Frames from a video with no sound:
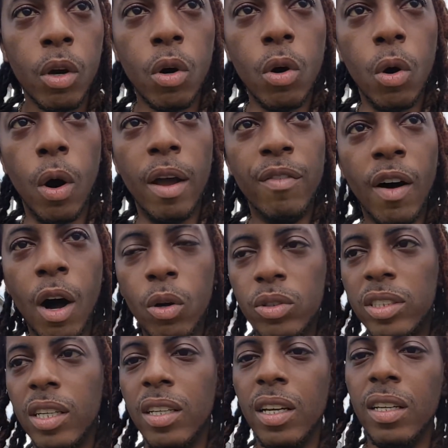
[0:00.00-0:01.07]
oh, if I don't
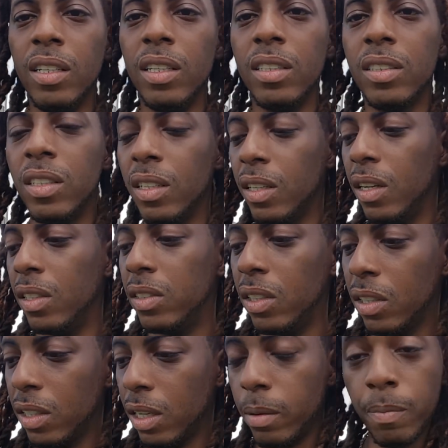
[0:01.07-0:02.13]
say nothing to this nigga, this
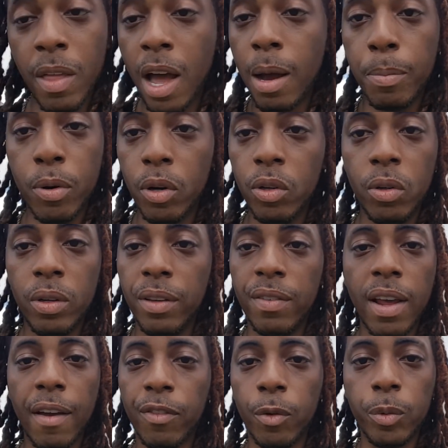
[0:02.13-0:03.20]
nigga, nah, bro, you don't
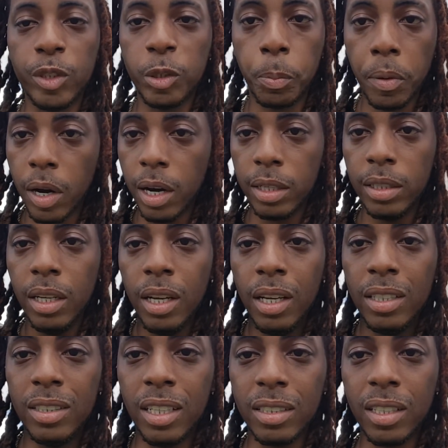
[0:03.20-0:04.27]
even have to respond.
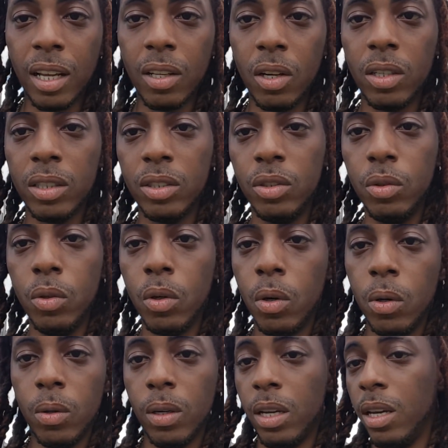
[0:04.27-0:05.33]
Just as long as you
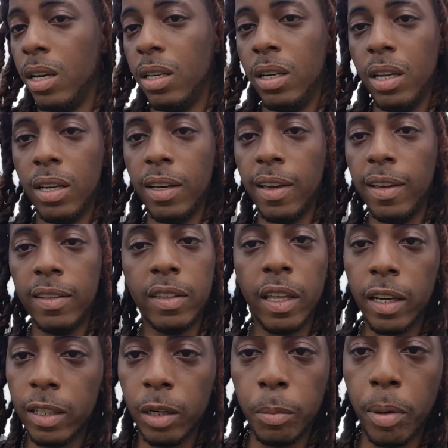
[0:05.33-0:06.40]
know, hey, a nigga ain't
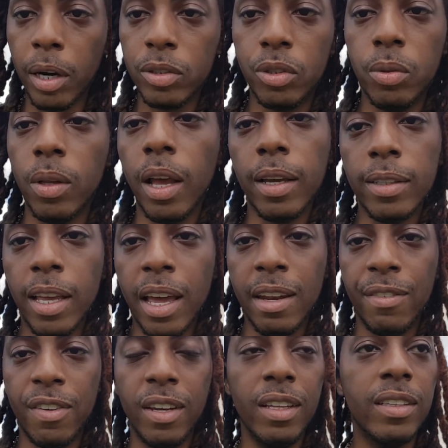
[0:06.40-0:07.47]
thinking about you like that.
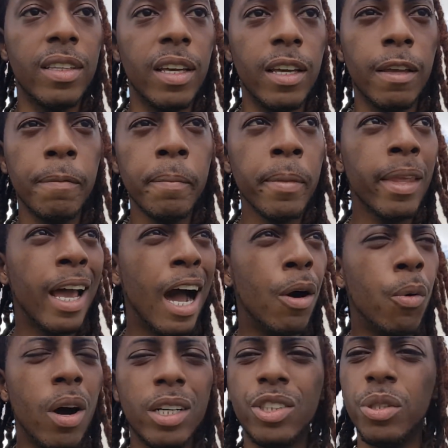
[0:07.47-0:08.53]
If anything, I
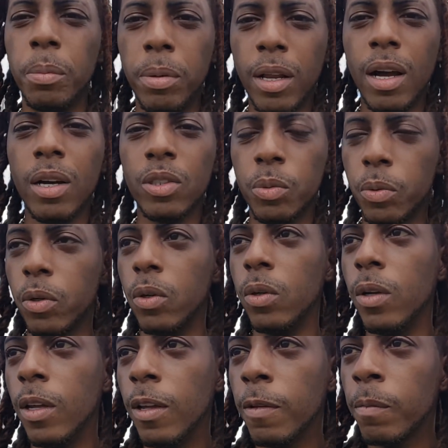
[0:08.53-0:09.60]
watch your blogs, bro.